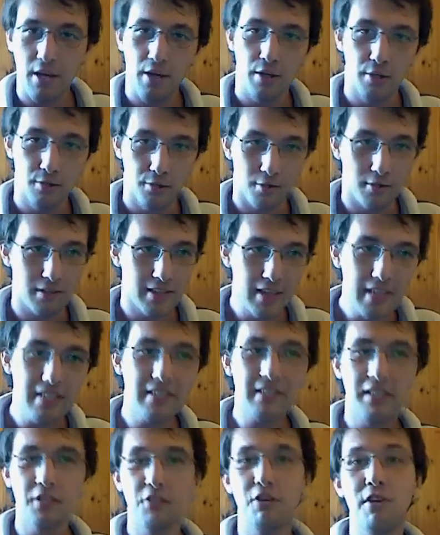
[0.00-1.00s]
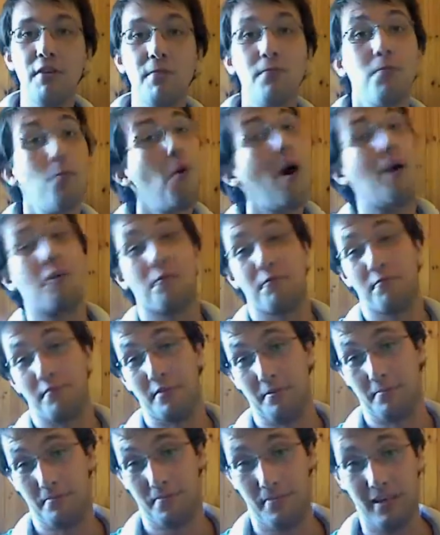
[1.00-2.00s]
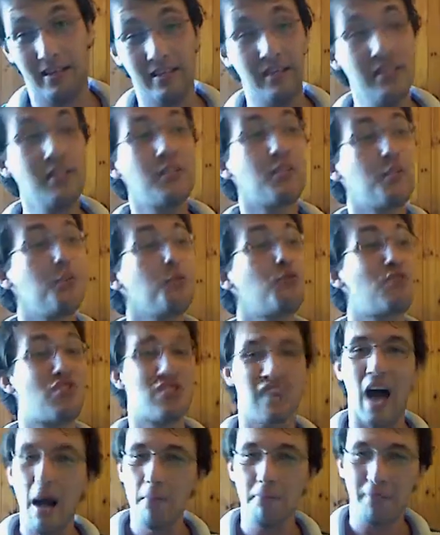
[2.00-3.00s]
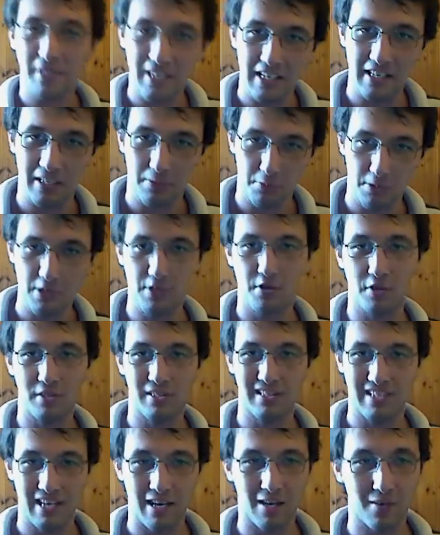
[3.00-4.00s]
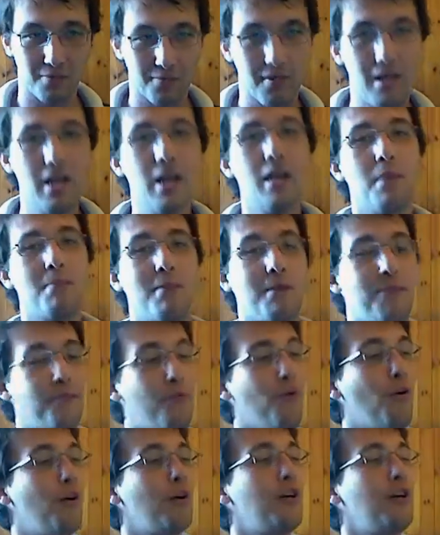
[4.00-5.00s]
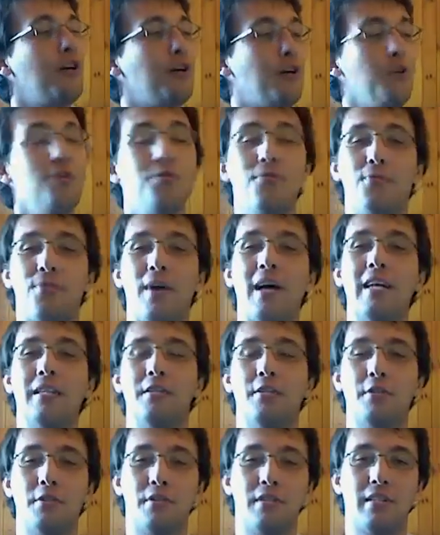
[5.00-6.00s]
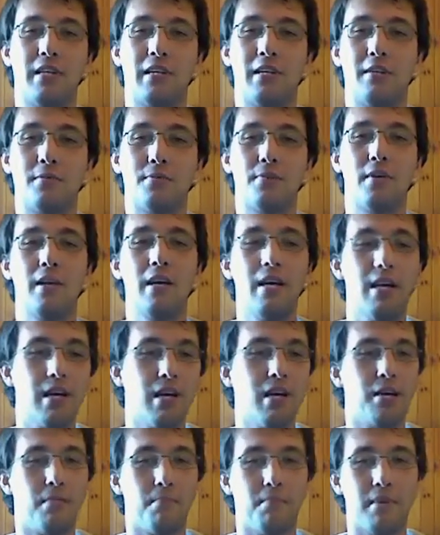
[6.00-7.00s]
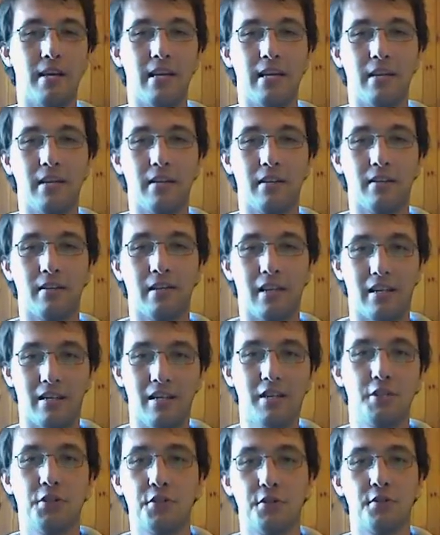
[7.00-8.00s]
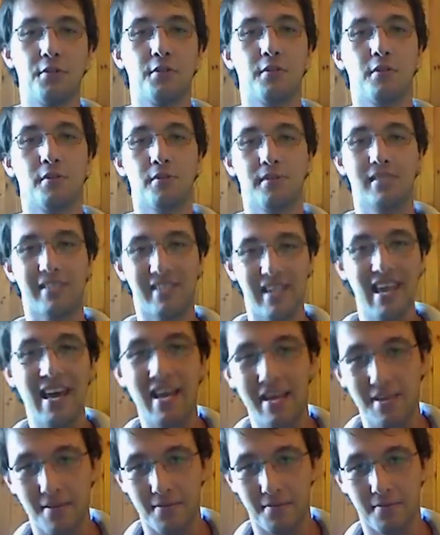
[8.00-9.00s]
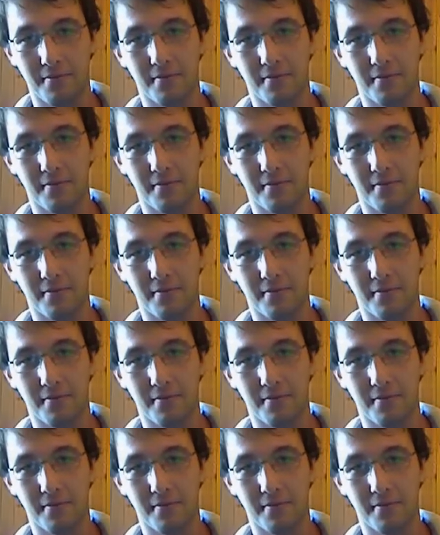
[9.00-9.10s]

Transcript: So at least achieve one of them. At least do something with yourself before you find yourself being a literal slave